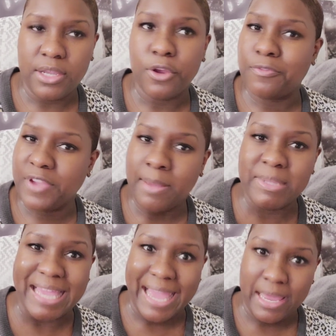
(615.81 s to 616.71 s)
Her
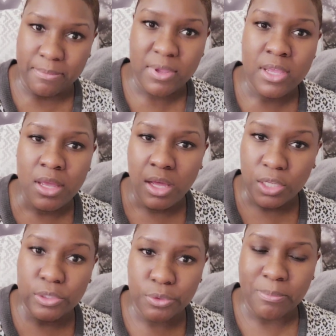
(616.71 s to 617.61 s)
family had a
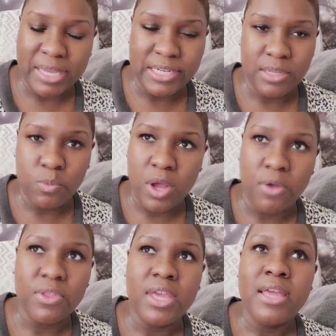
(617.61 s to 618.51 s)
little money and wealth.